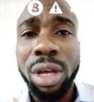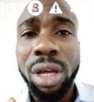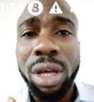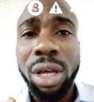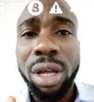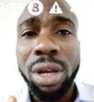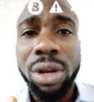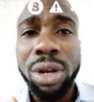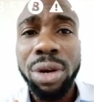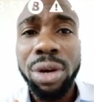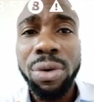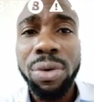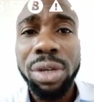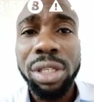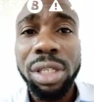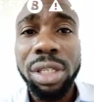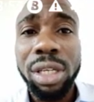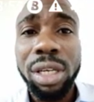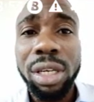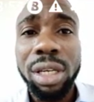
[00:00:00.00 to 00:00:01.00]
the
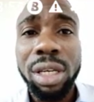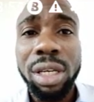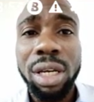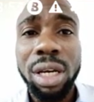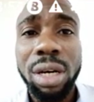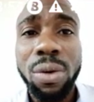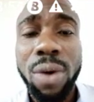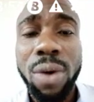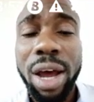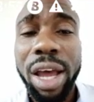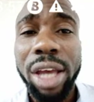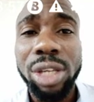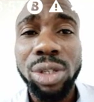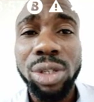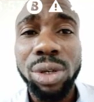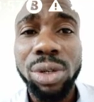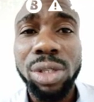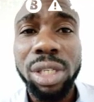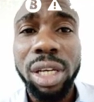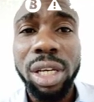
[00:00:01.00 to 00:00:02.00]
reason why I
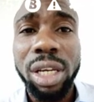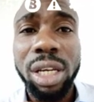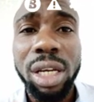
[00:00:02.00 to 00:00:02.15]
executed